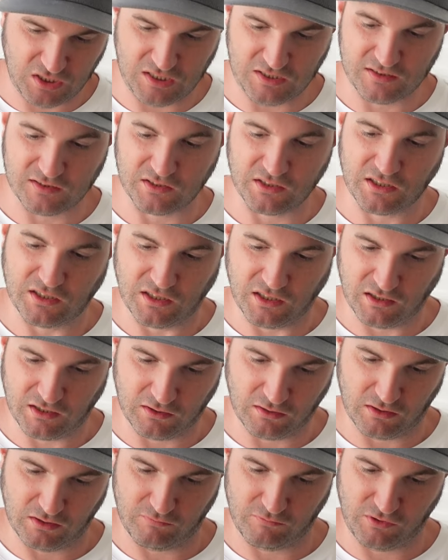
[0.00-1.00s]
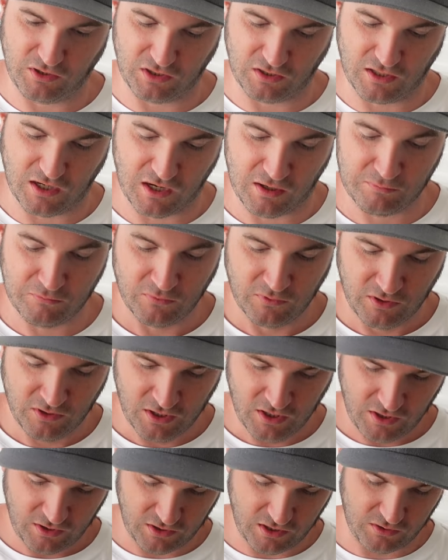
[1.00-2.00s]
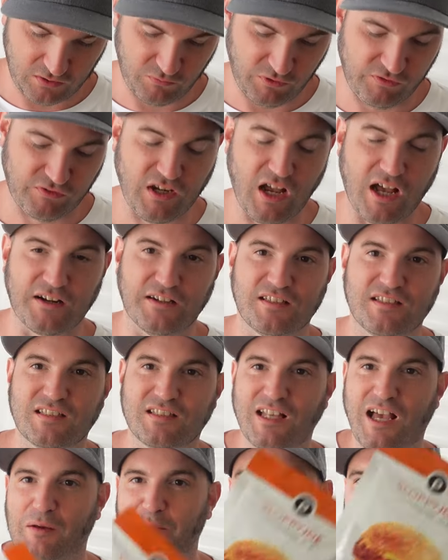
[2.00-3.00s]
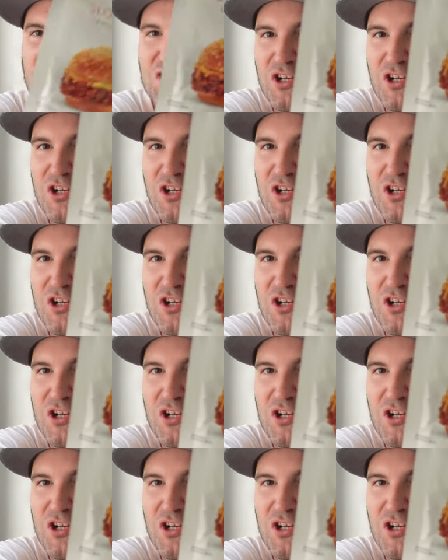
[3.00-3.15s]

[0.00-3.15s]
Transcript: easily in Vietnam. Then we've got a sloppy